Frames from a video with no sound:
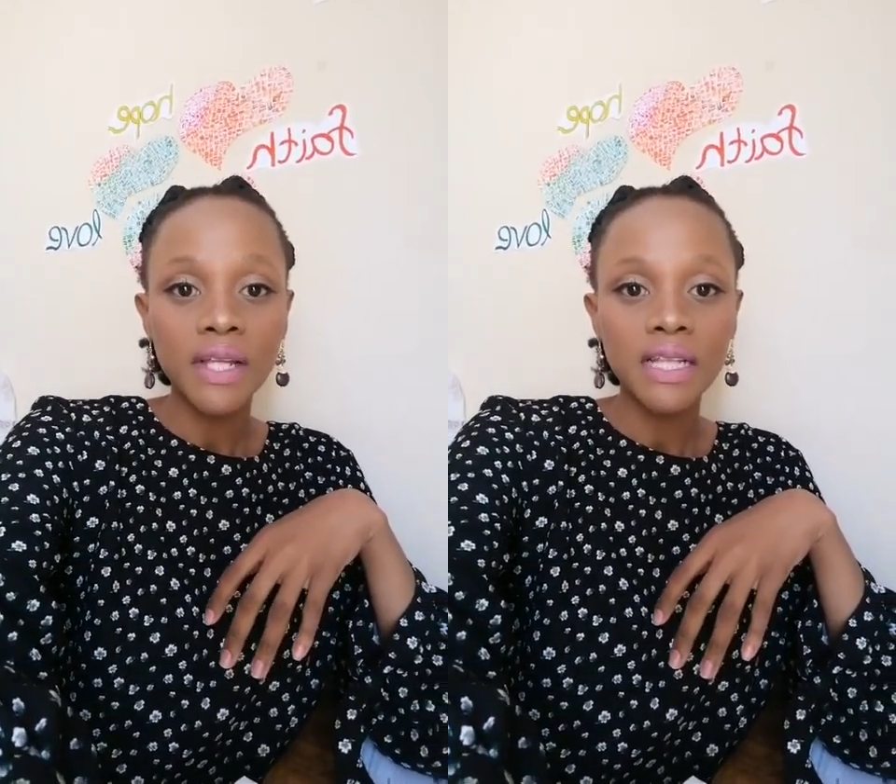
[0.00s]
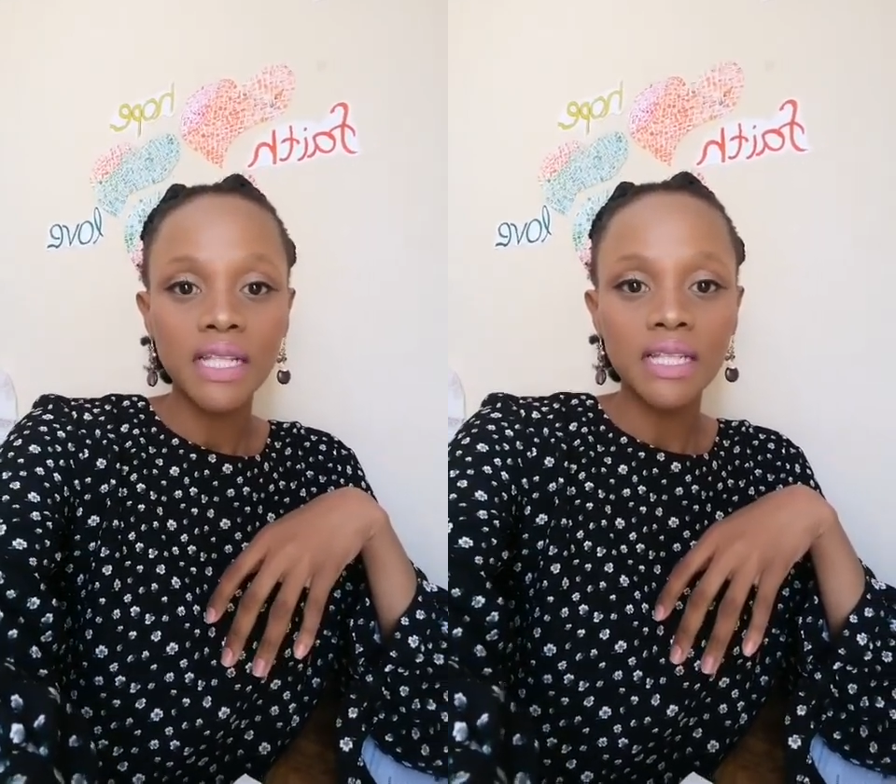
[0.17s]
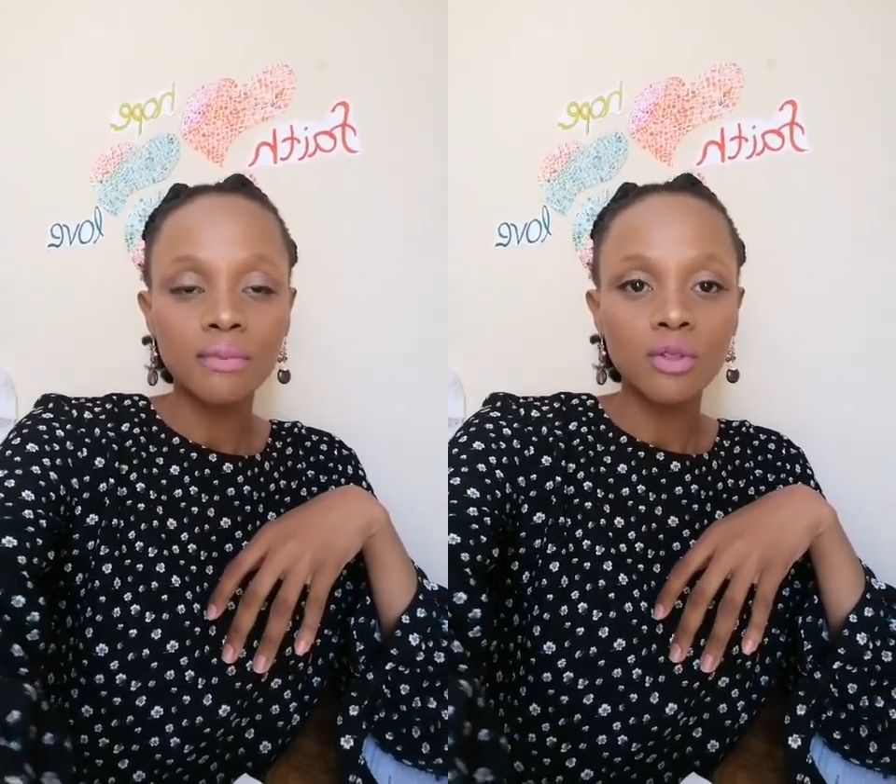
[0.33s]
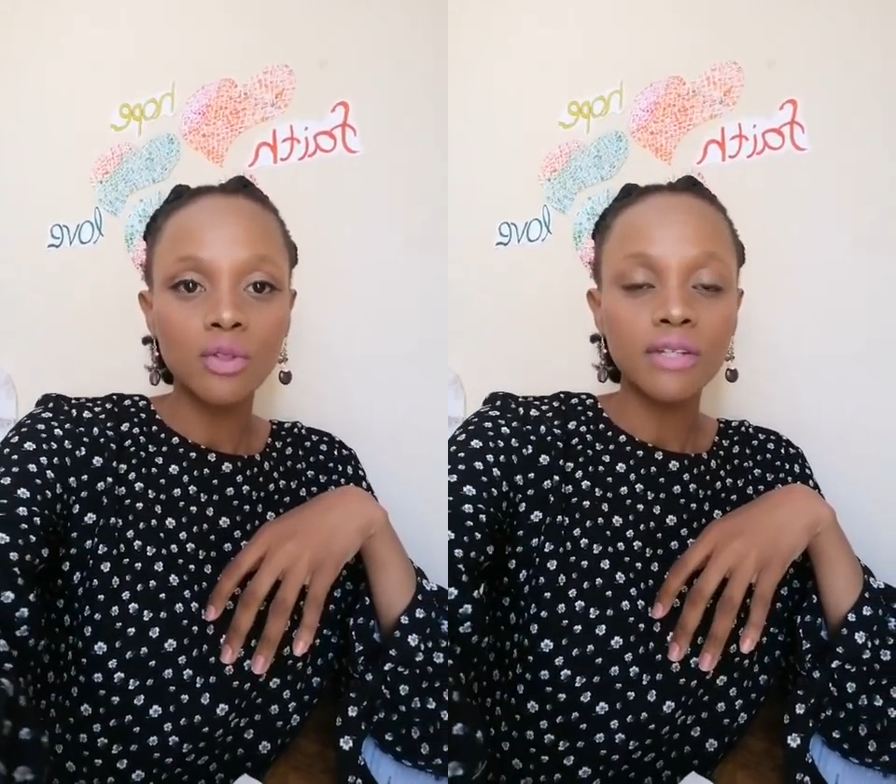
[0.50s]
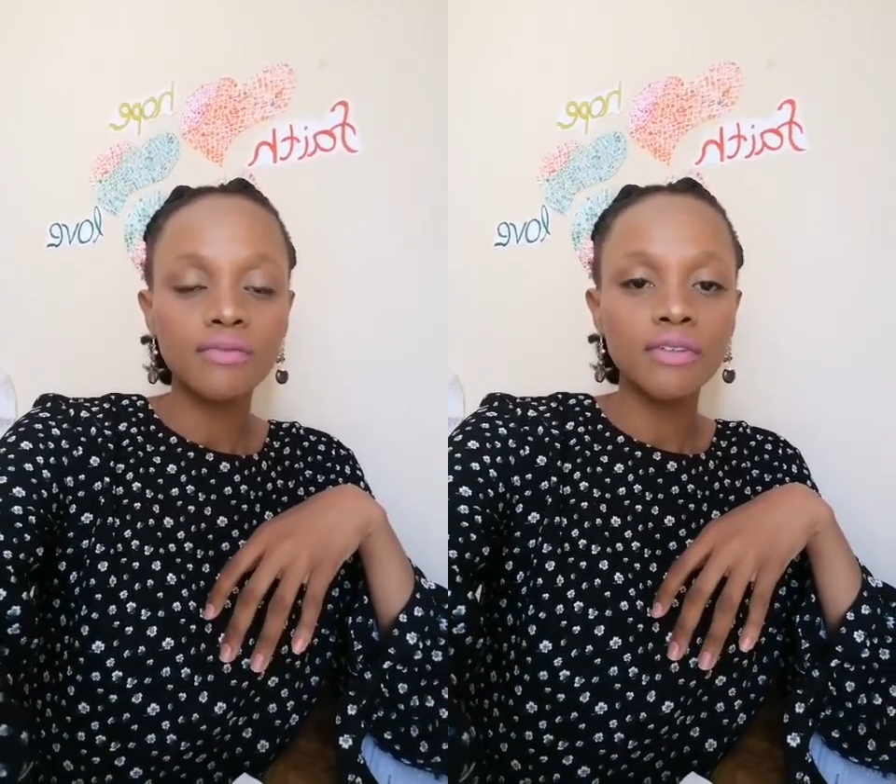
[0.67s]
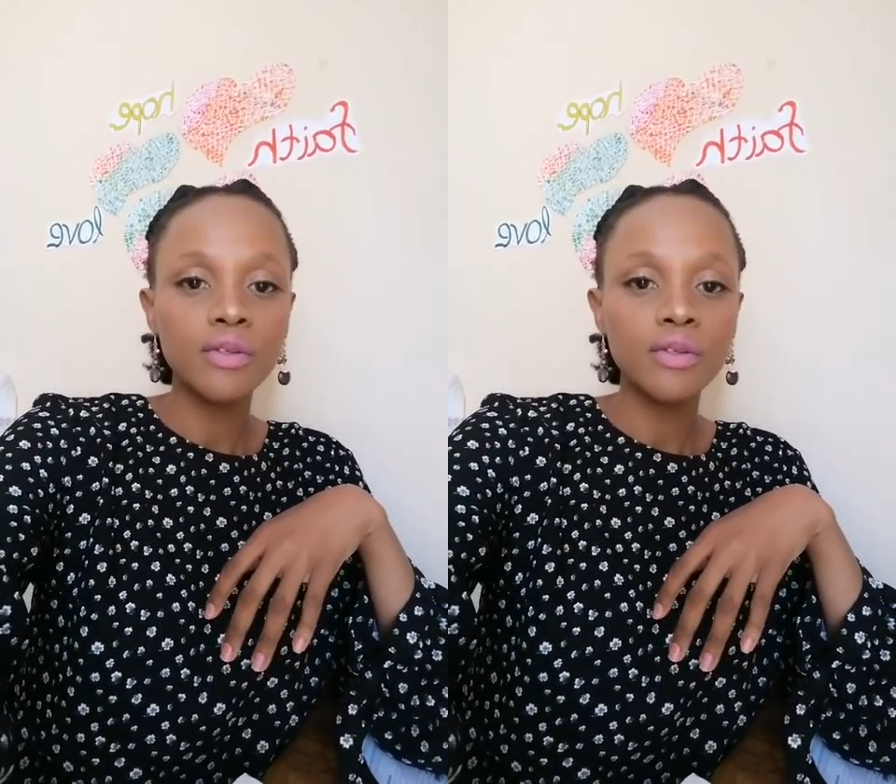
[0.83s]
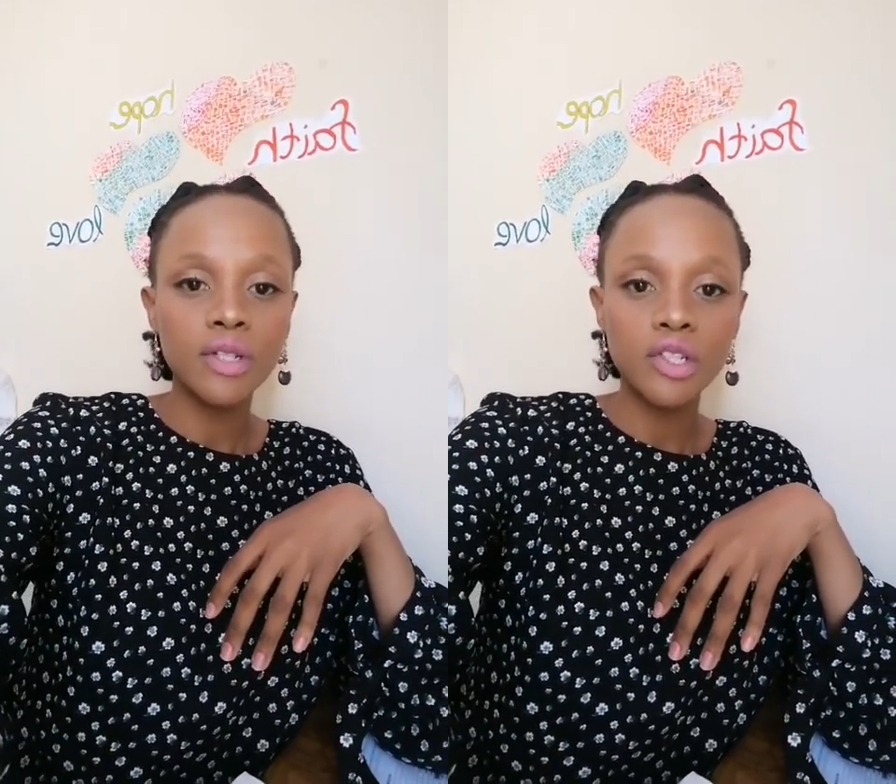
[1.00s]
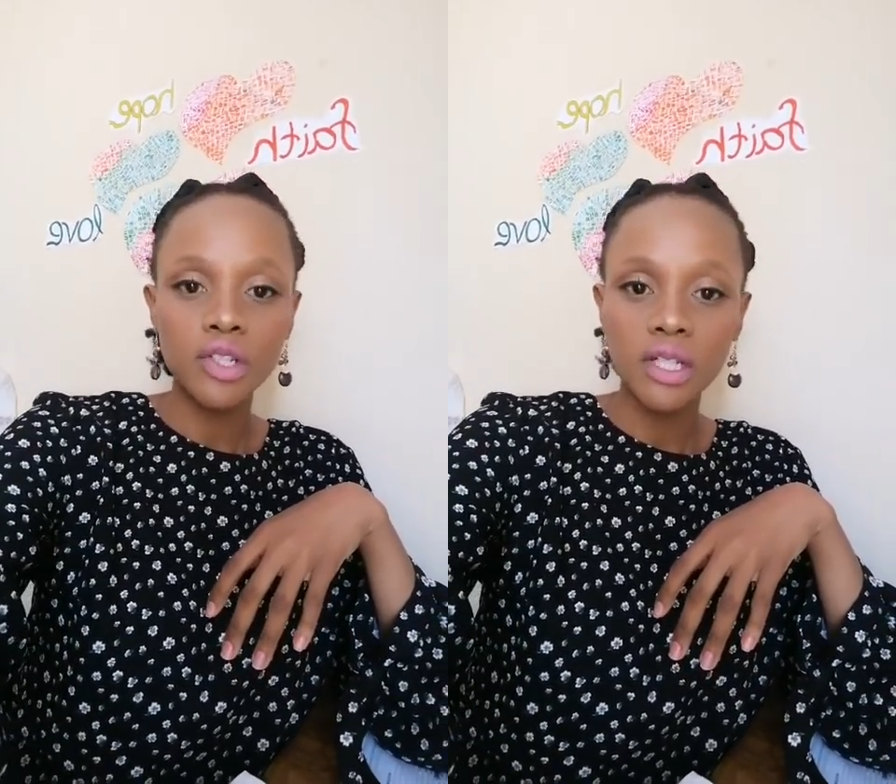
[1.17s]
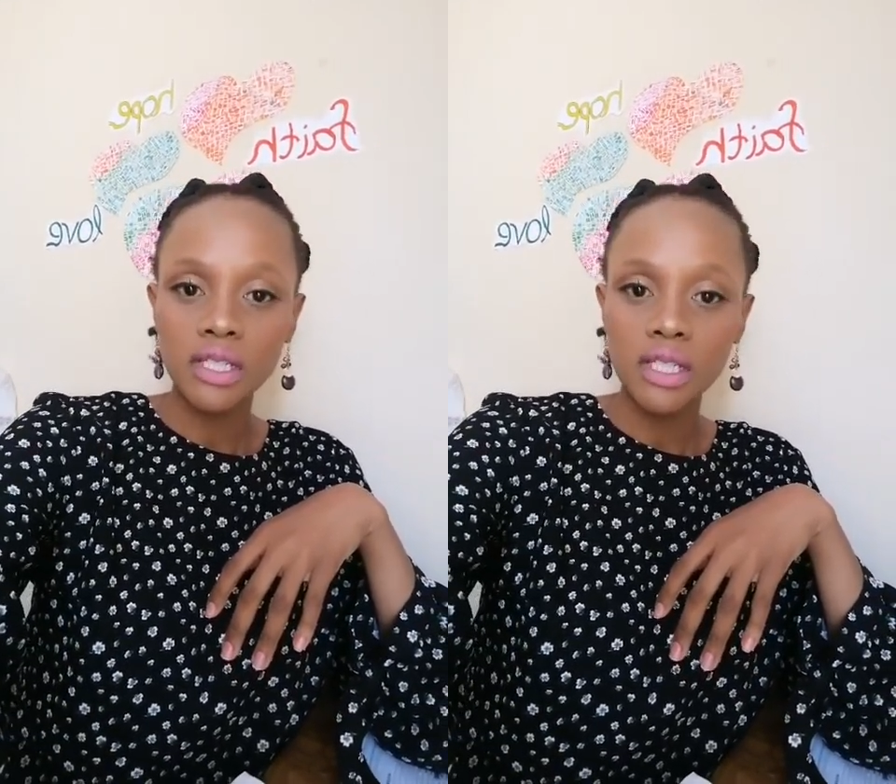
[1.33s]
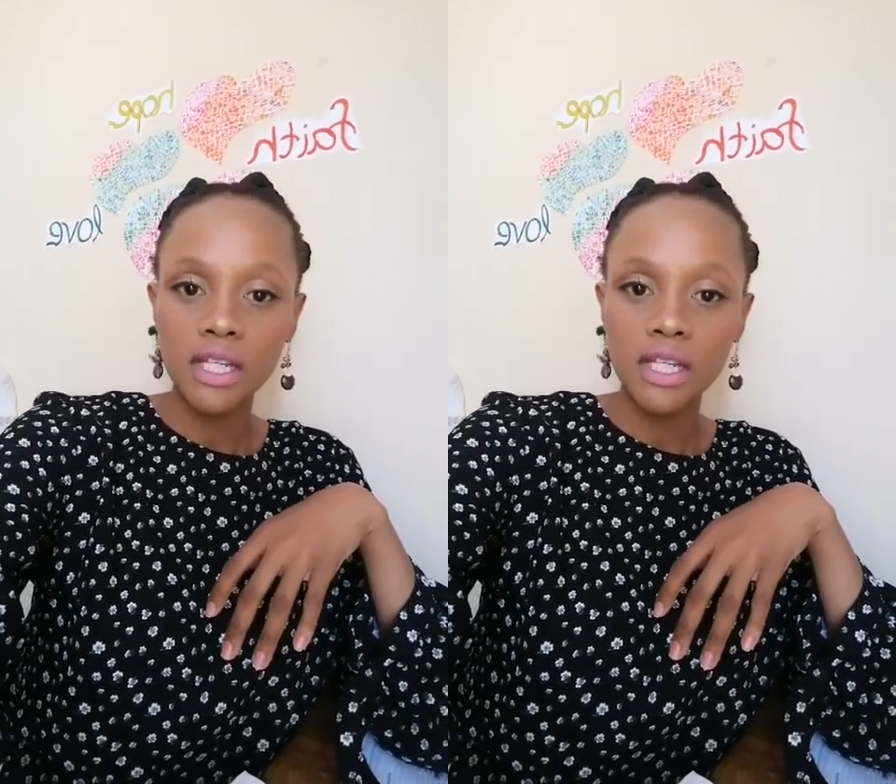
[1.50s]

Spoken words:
let them know that FifiRich is